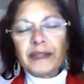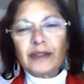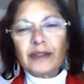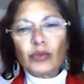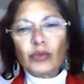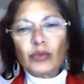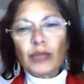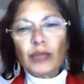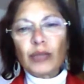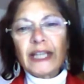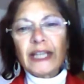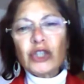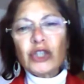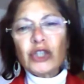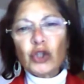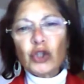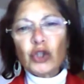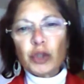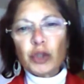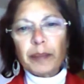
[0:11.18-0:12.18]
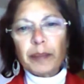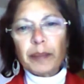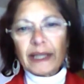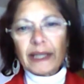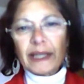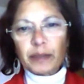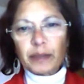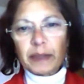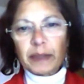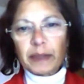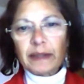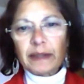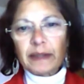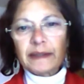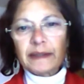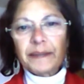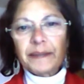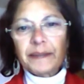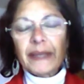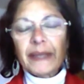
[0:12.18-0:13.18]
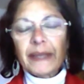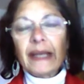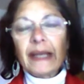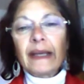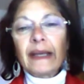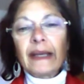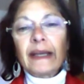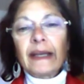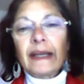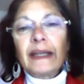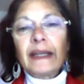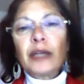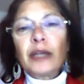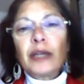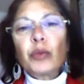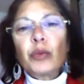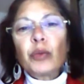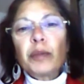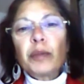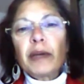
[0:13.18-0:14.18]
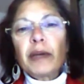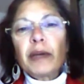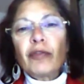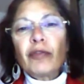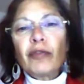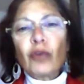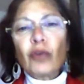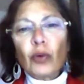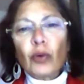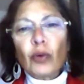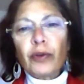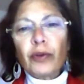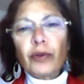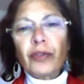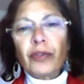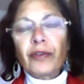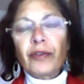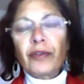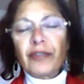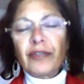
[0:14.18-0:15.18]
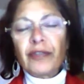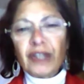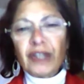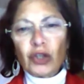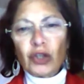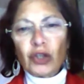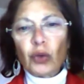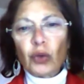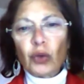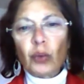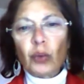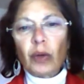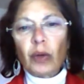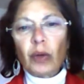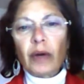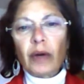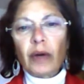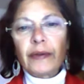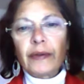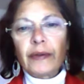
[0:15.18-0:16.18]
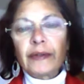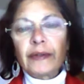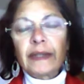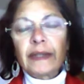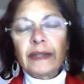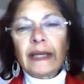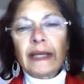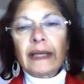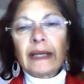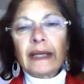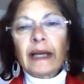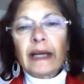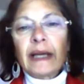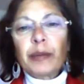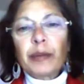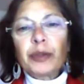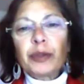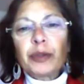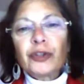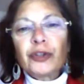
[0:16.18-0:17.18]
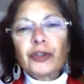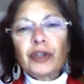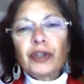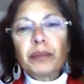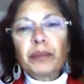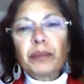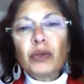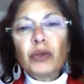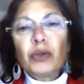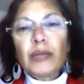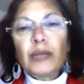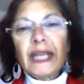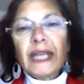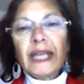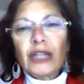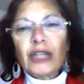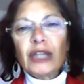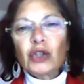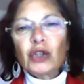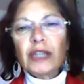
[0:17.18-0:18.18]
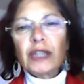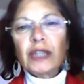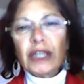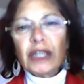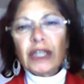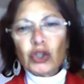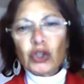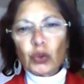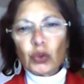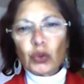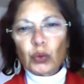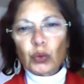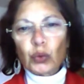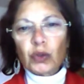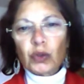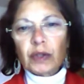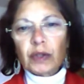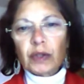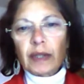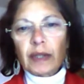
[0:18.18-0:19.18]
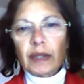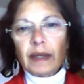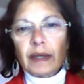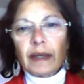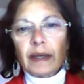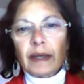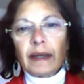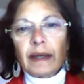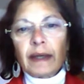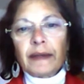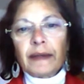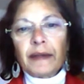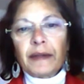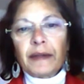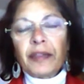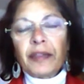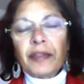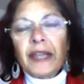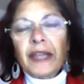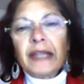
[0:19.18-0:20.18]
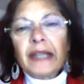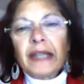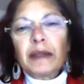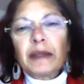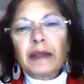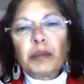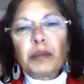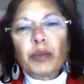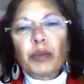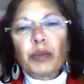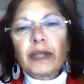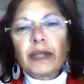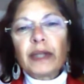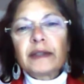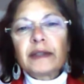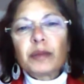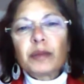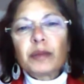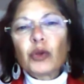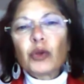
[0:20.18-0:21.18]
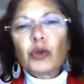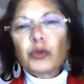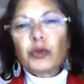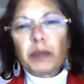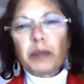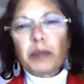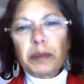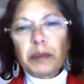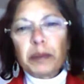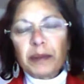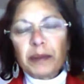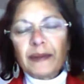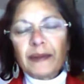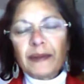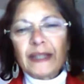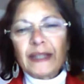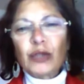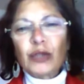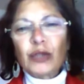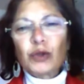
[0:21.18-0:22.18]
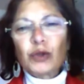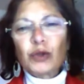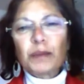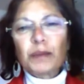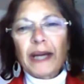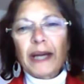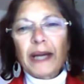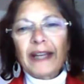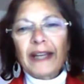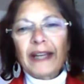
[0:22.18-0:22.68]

and relationship expert, here with my fourth video on couples communication issues, the thing that brings most people into my